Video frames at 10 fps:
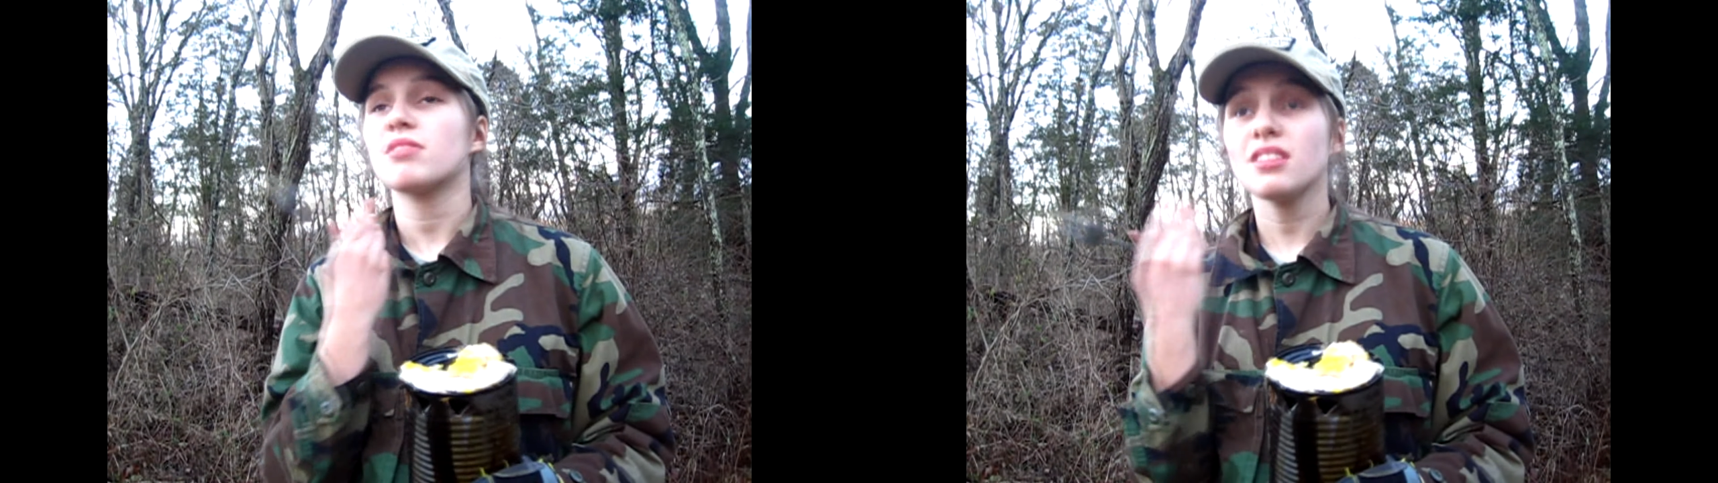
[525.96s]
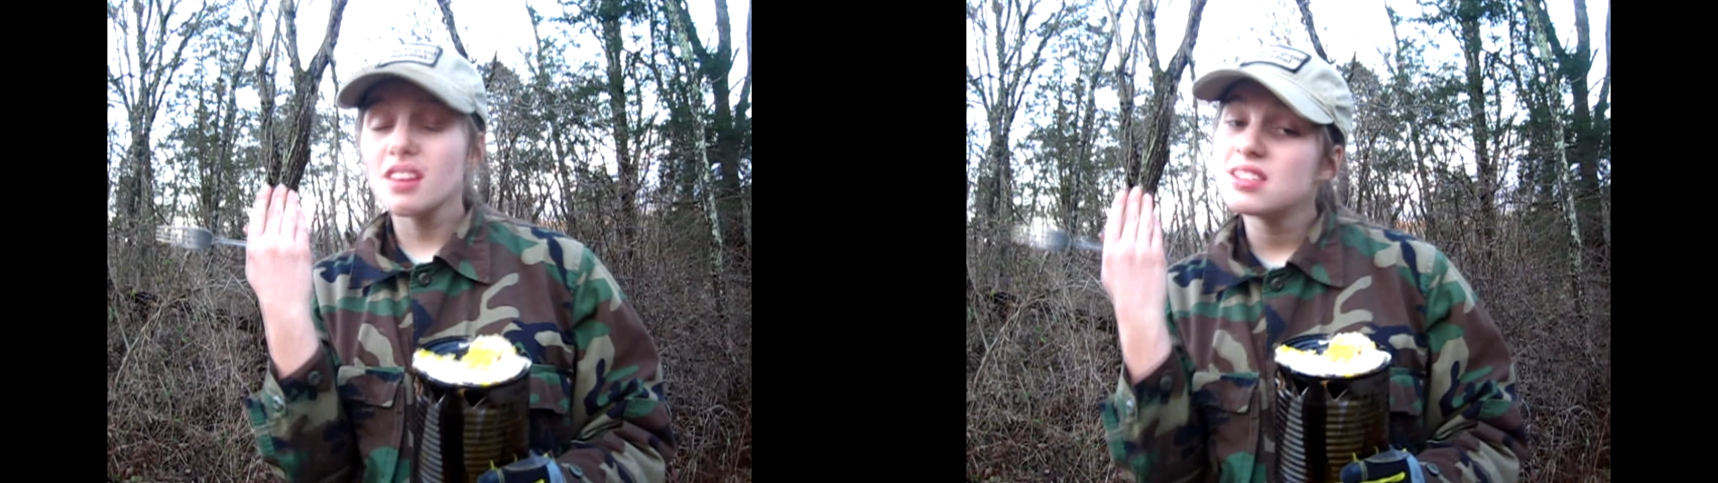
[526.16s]

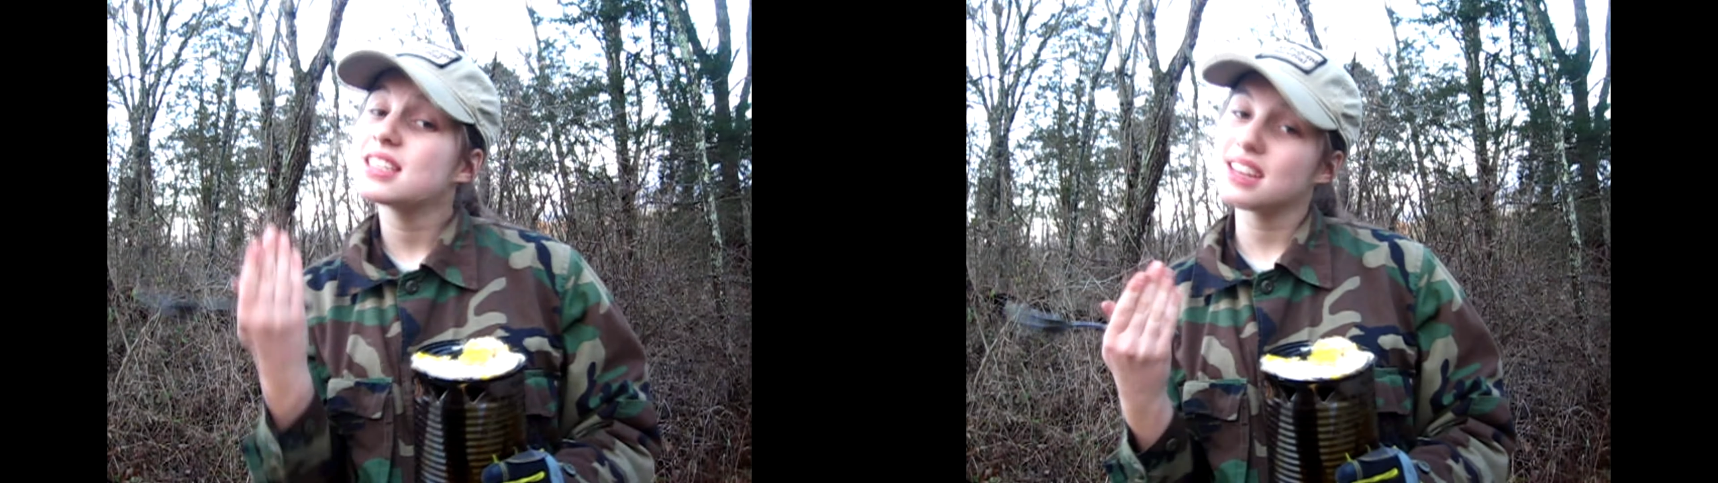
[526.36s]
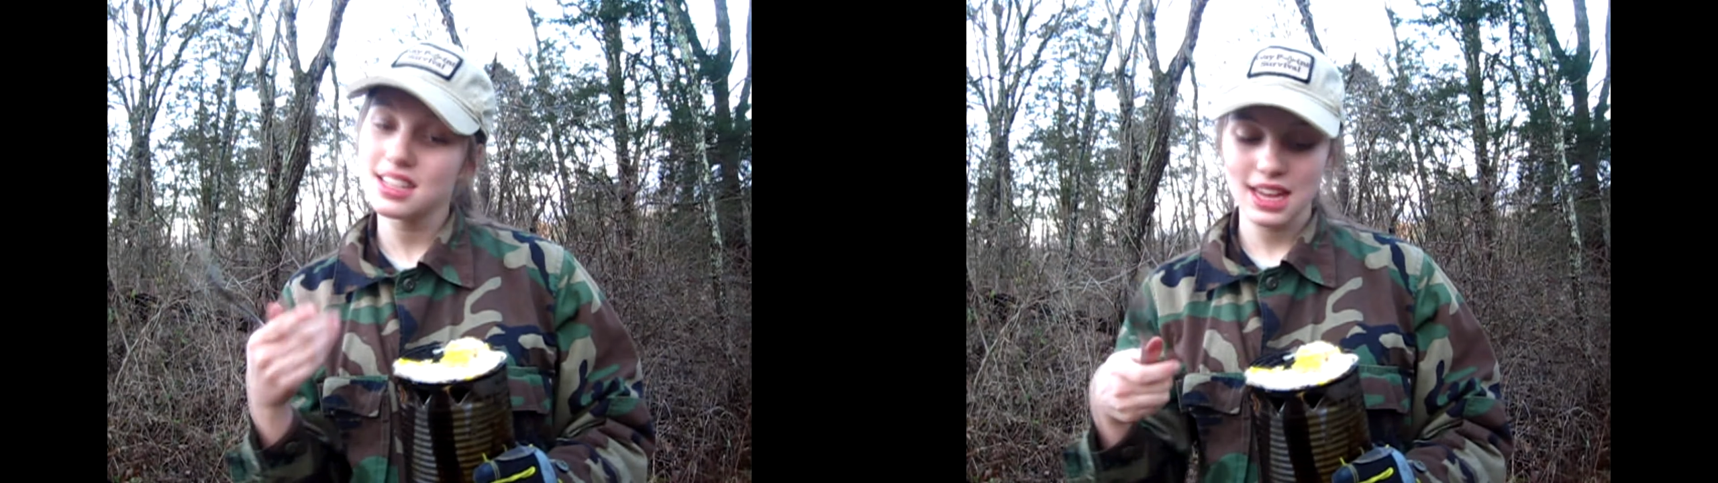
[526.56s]
because
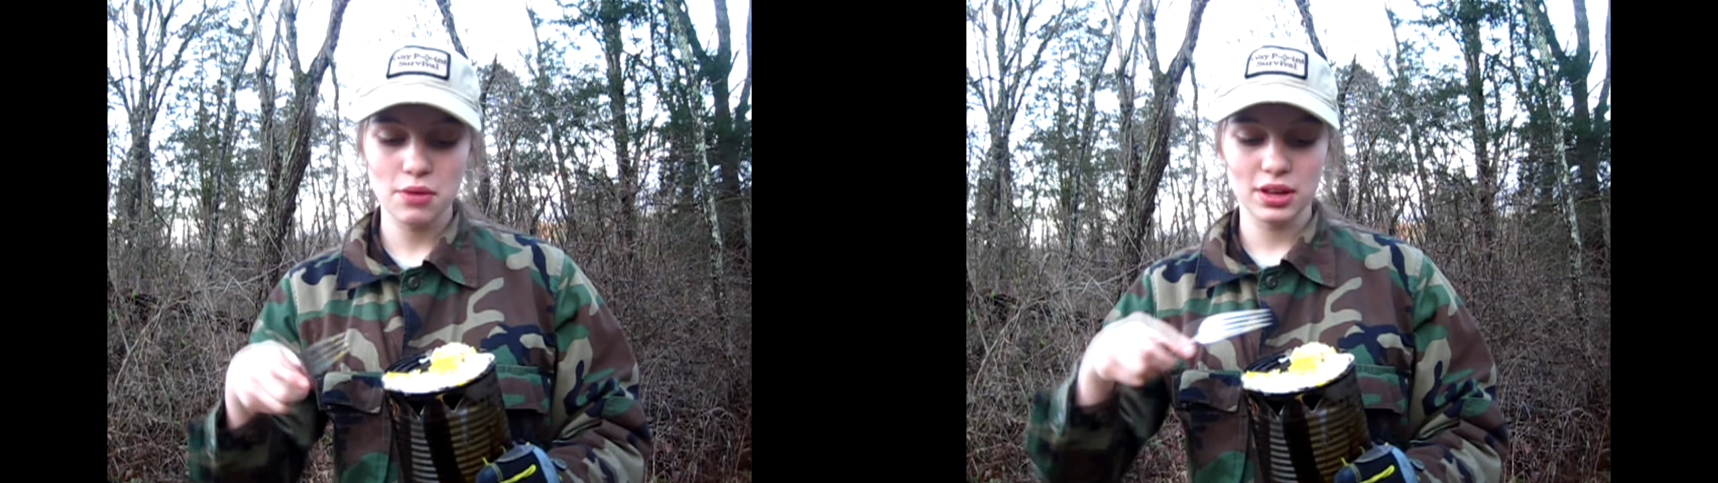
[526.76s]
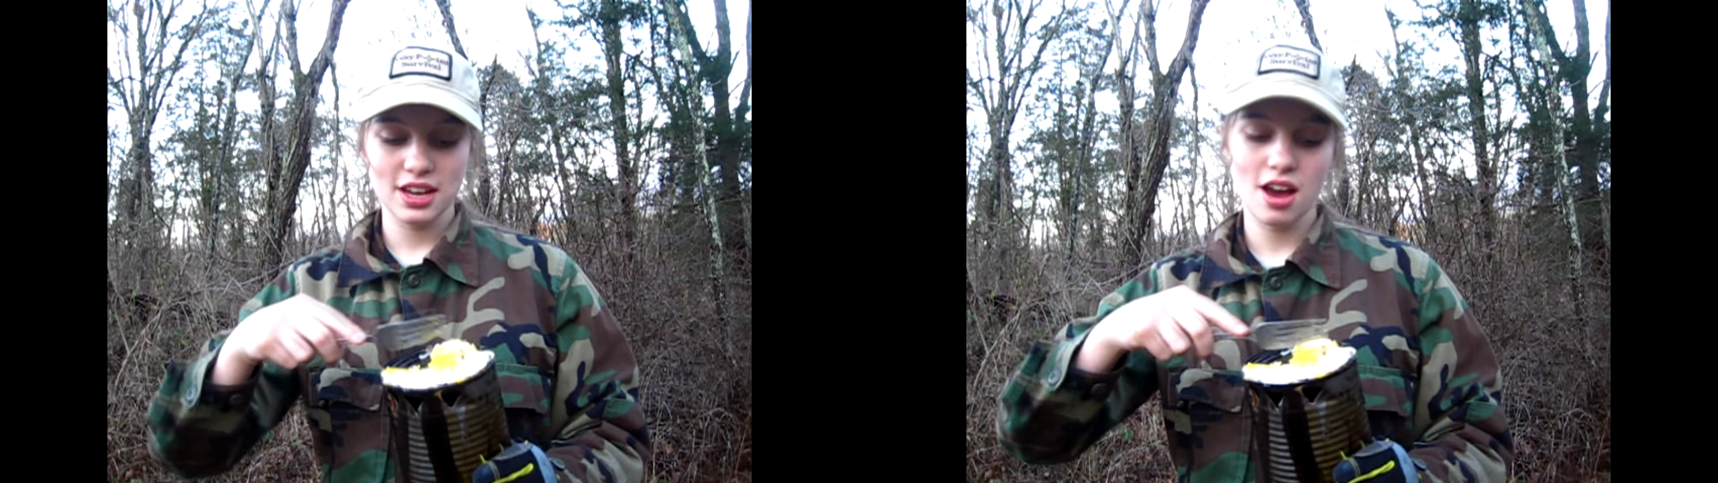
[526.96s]
it does get
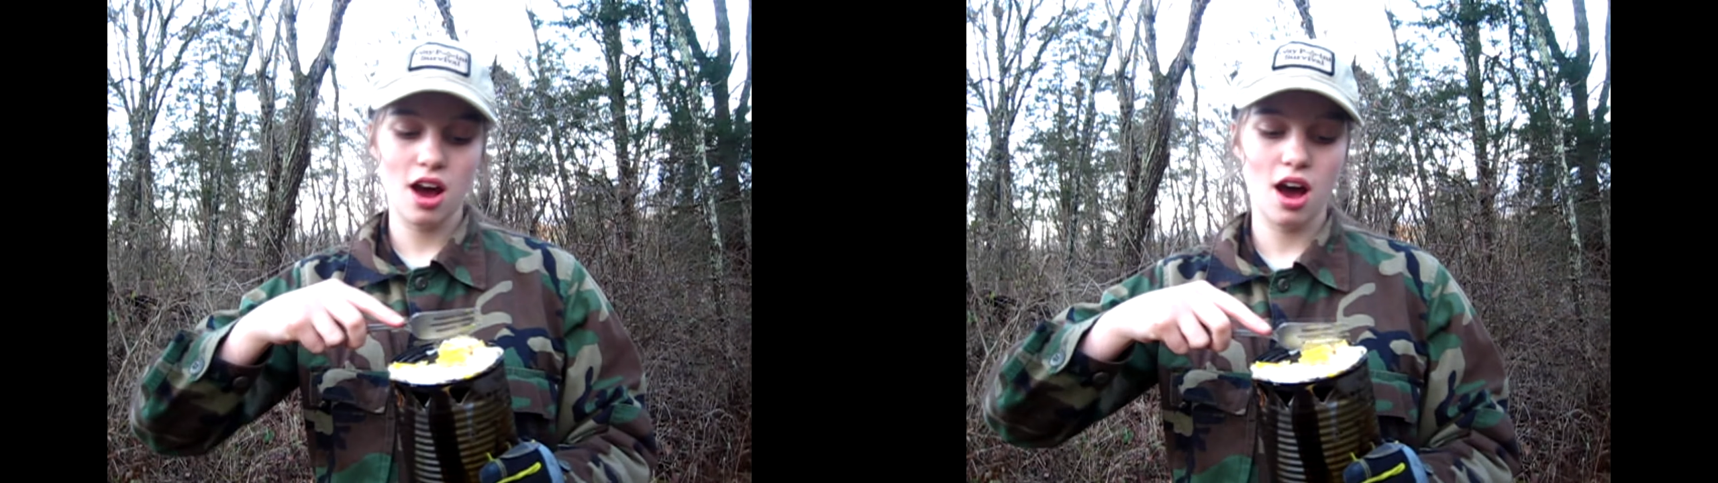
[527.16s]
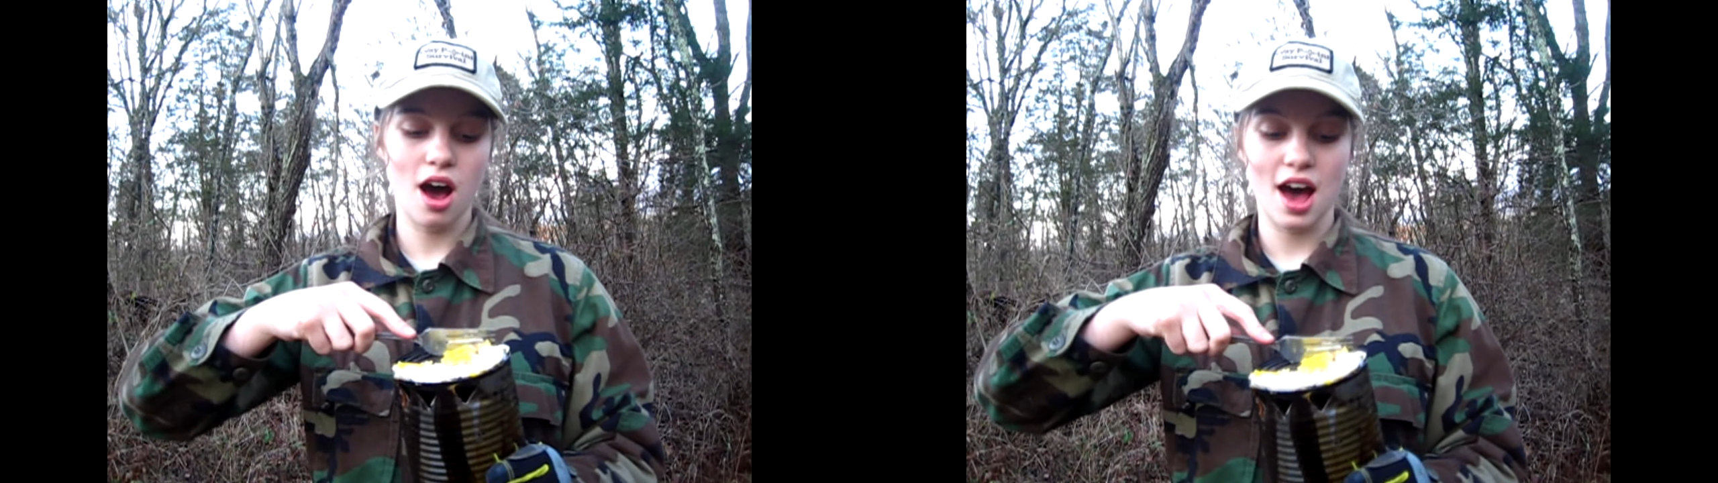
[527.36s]
really
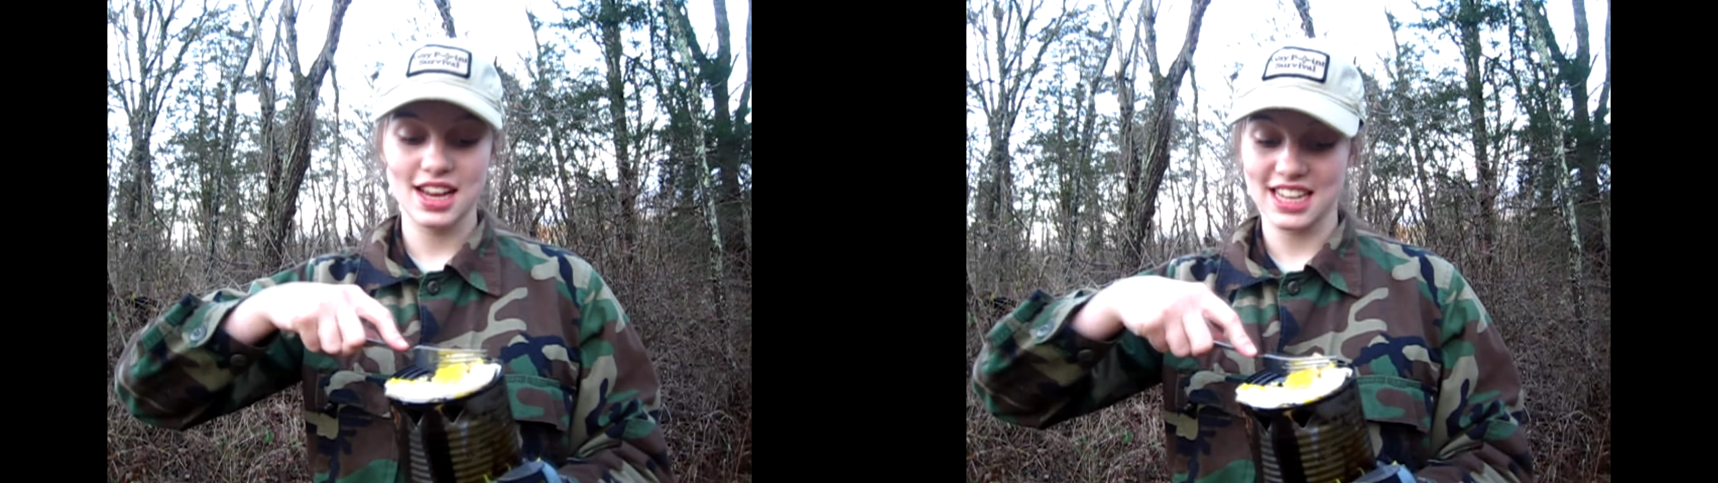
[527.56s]
hot